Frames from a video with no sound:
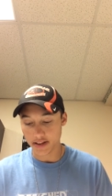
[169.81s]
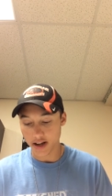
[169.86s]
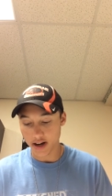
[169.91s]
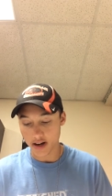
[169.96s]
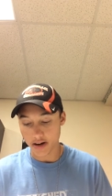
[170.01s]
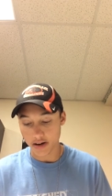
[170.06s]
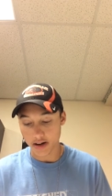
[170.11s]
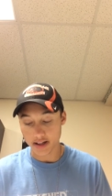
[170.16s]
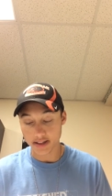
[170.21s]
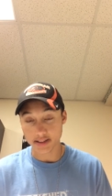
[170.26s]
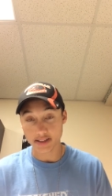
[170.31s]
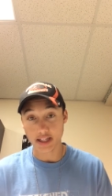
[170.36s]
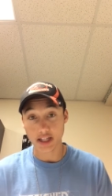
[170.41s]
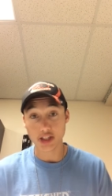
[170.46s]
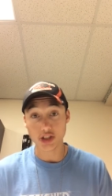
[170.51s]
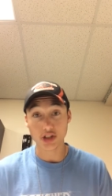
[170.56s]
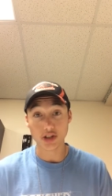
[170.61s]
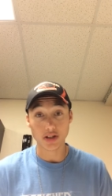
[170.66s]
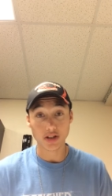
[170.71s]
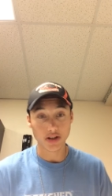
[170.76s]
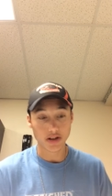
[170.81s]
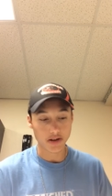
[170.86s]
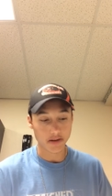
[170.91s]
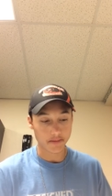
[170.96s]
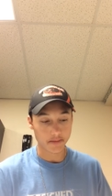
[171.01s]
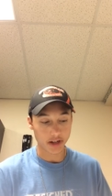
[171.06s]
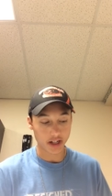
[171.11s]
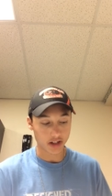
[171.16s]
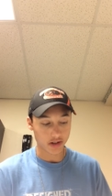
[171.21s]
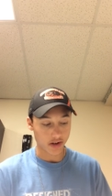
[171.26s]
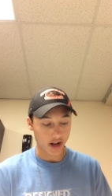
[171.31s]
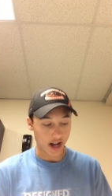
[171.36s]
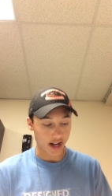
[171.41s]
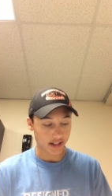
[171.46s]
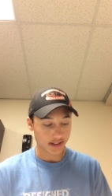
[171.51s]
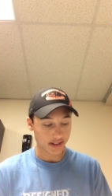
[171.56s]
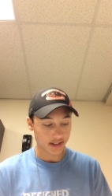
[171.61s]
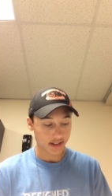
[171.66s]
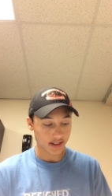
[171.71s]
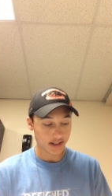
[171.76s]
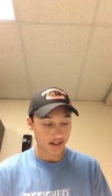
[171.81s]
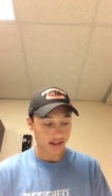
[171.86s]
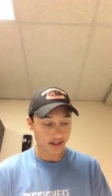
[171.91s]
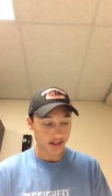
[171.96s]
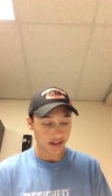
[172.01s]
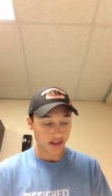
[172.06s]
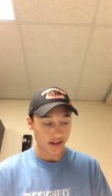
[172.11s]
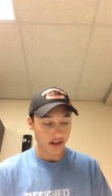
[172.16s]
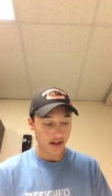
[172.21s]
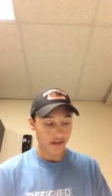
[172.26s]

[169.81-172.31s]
their essential amino acids